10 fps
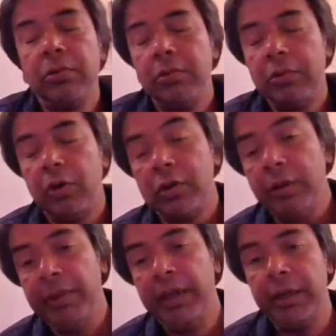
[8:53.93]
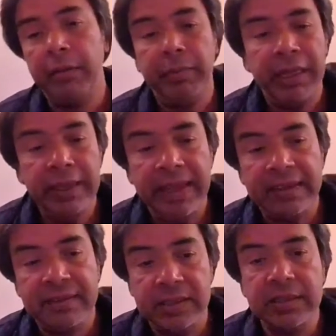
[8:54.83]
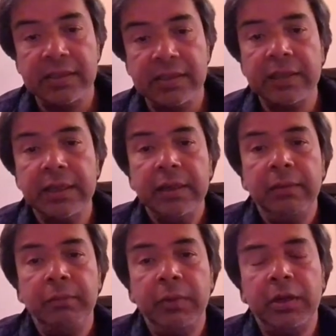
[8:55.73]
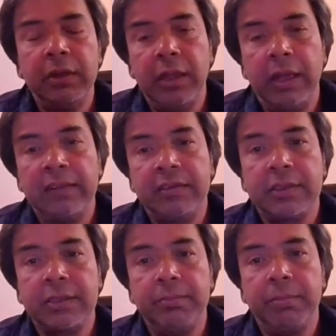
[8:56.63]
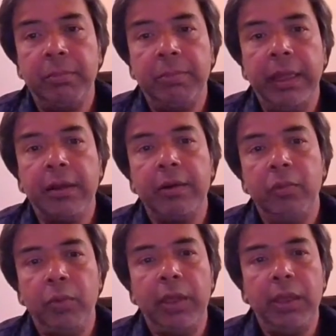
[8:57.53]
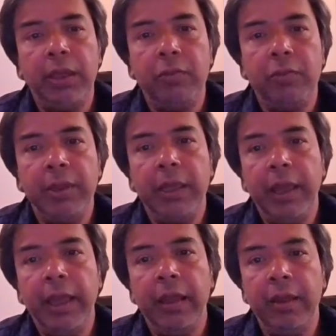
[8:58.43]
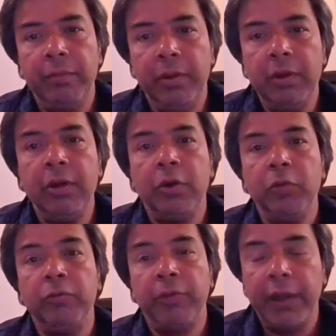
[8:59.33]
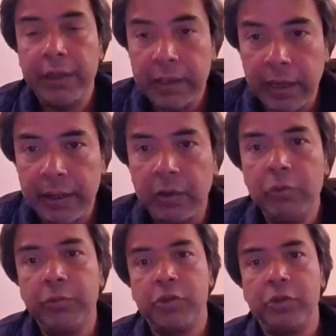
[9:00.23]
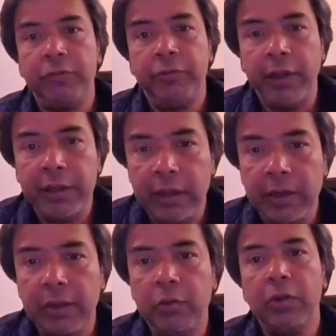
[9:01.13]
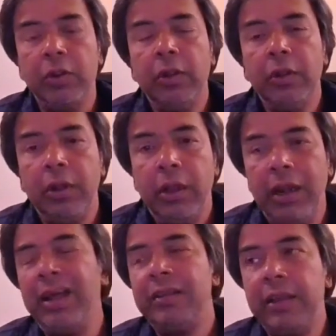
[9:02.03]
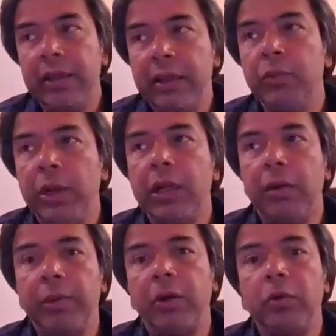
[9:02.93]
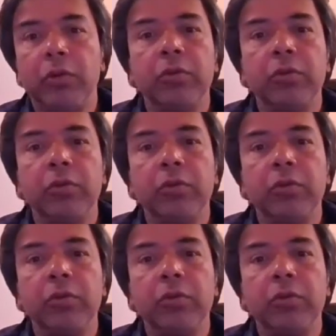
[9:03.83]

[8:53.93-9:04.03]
not the media make guesses, but as public, we need to be able to find that out. We should find that out. And I think it will come out